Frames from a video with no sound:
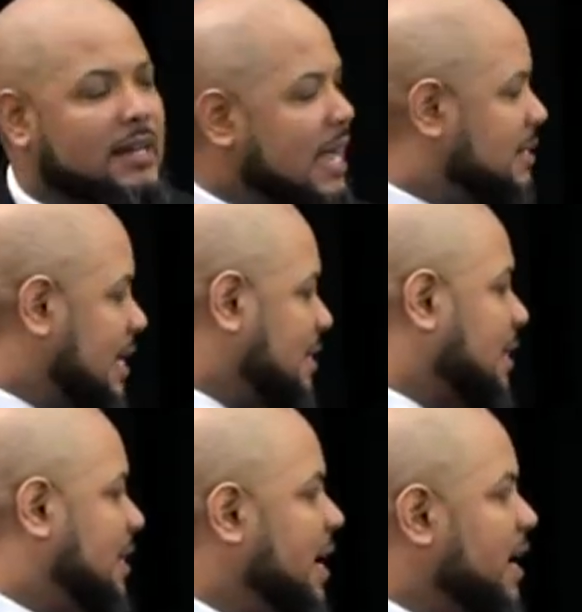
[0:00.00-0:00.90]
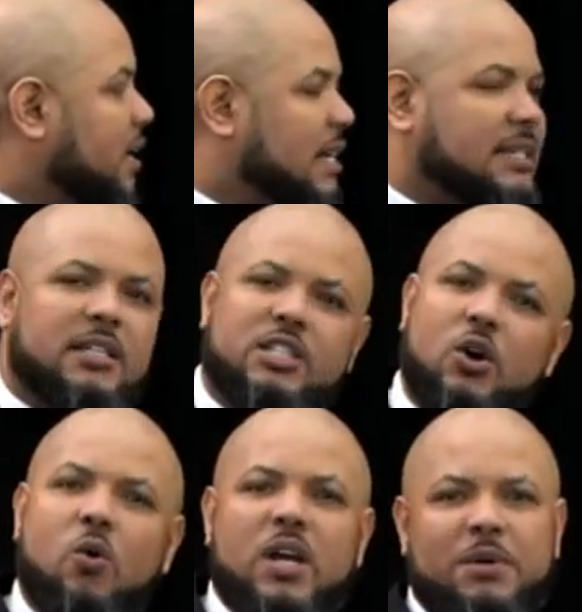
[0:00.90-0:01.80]
That's as a kid. That's the
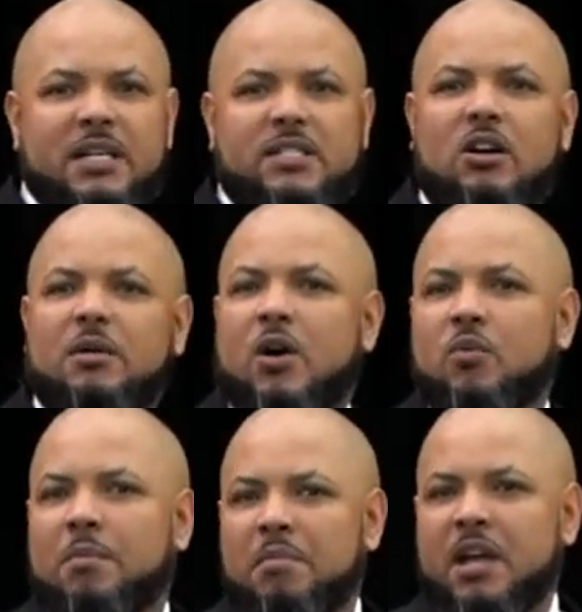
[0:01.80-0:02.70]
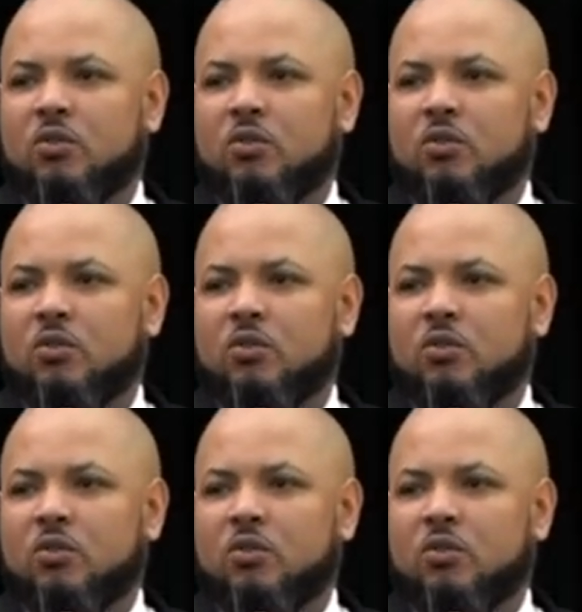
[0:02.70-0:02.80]
toys. But let's talk about when men